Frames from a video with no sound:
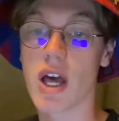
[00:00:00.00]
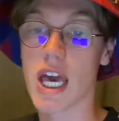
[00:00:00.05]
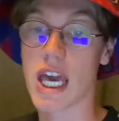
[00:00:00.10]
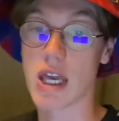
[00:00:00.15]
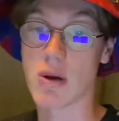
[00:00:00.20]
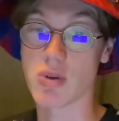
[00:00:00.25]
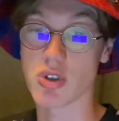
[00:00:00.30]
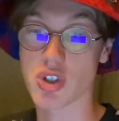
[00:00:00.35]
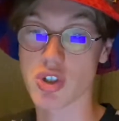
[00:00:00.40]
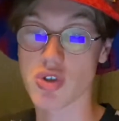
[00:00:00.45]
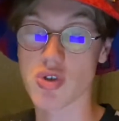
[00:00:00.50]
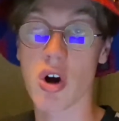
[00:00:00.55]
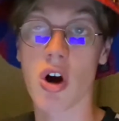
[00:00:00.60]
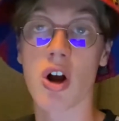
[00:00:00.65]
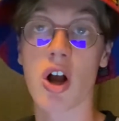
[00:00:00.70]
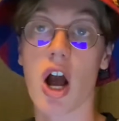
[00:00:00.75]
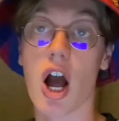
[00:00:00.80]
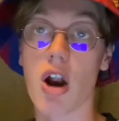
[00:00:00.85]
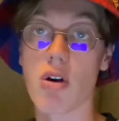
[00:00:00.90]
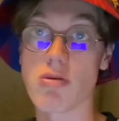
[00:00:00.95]
He was
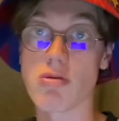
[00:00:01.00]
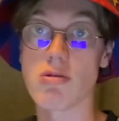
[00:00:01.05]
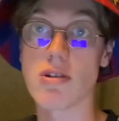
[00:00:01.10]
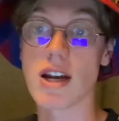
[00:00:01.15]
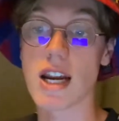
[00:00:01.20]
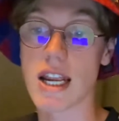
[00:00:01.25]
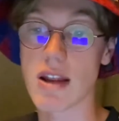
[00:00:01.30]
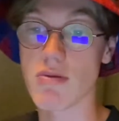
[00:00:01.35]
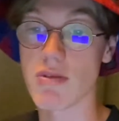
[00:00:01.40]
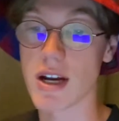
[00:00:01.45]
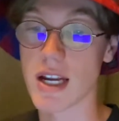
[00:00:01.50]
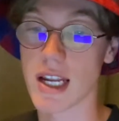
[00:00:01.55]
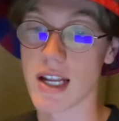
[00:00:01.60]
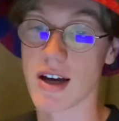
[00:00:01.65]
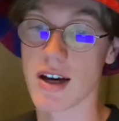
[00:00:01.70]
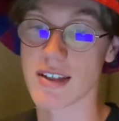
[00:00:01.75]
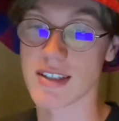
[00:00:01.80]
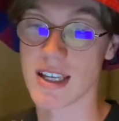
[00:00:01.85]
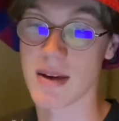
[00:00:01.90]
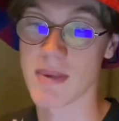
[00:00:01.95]
strong. I really, really
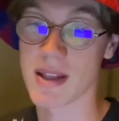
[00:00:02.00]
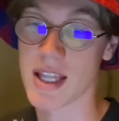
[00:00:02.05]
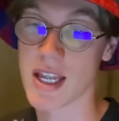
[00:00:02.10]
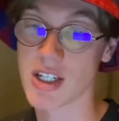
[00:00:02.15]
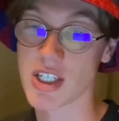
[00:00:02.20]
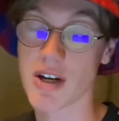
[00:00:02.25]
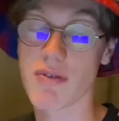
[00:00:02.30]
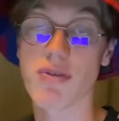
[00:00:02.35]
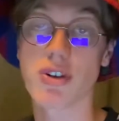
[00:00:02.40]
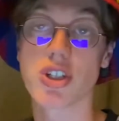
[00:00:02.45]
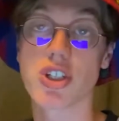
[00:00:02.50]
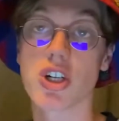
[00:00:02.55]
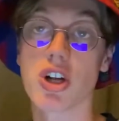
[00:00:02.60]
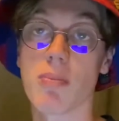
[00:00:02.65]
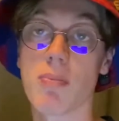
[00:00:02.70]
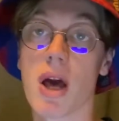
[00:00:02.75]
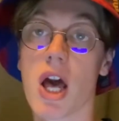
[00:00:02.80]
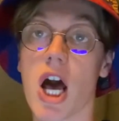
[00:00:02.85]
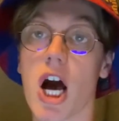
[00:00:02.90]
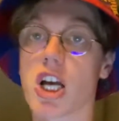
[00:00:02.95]
liked him. And then Jeffrey Schlupp,
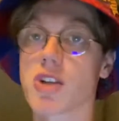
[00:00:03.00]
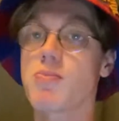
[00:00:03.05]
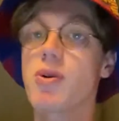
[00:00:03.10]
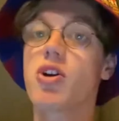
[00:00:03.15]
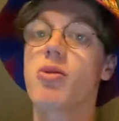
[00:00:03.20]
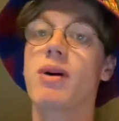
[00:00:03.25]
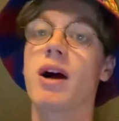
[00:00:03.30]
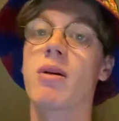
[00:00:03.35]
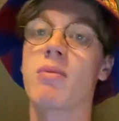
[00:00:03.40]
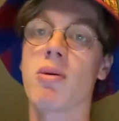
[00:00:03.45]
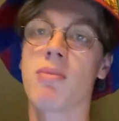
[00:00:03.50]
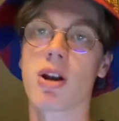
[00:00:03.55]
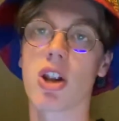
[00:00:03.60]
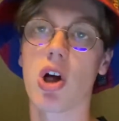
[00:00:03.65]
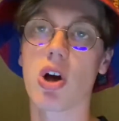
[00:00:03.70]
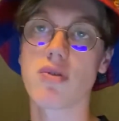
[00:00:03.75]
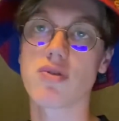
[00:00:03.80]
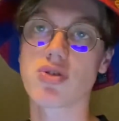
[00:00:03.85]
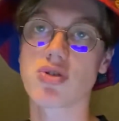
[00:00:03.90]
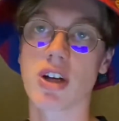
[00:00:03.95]
I spoke about him on my
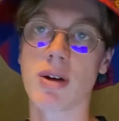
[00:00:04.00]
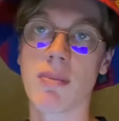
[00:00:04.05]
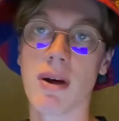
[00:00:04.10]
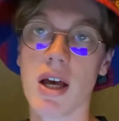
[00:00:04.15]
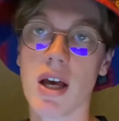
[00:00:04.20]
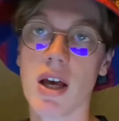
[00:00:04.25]
live stream.